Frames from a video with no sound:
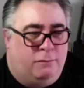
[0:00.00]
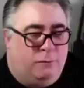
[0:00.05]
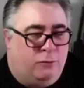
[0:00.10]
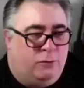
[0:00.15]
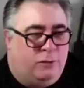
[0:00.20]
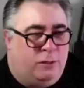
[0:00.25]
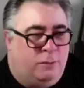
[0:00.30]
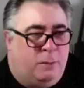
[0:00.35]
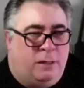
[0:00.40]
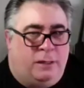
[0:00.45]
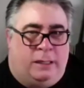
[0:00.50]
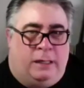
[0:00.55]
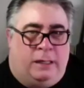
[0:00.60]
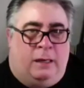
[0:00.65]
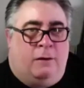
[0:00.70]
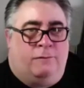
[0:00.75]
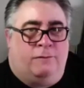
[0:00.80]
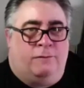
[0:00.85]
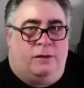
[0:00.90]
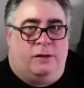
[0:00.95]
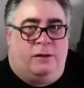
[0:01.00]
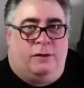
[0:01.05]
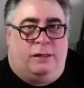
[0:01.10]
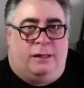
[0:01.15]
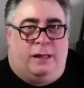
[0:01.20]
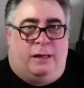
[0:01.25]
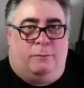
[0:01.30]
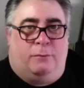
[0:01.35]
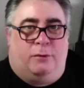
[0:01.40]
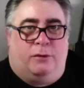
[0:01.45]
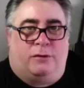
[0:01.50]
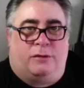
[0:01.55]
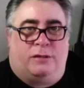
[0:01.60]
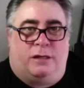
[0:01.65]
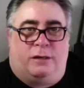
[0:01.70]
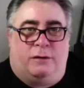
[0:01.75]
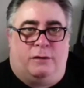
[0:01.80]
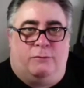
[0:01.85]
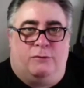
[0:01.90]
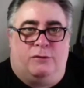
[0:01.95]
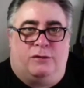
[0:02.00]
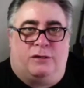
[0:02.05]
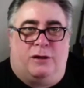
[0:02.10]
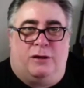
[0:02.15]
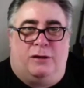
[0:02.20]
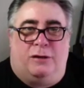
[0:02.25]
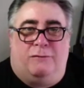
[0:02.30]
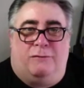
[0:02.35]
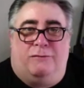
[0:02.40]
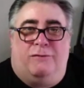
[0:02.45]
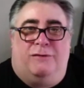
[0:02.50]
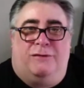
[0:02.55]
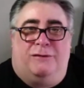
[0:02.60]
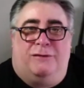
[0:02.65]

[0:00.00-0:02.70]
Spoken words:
launder money after doing that book. So it was kind of